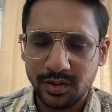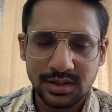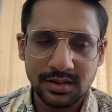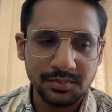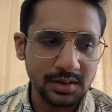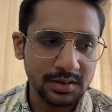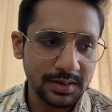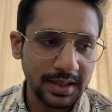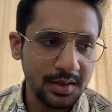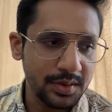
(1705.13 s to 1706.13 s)
See,
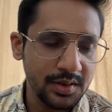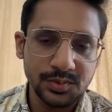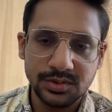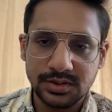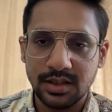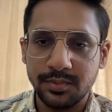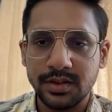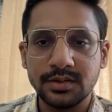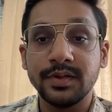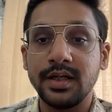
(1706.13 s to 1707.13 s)
anybody who's a celebrity
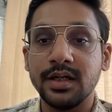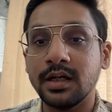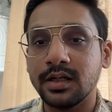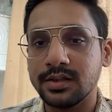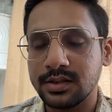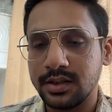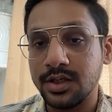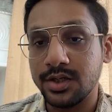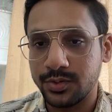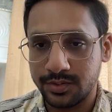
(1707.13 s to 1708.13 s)
is very intelligent,
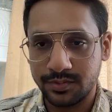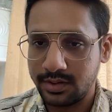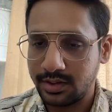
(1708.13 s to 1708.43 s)
intuitively.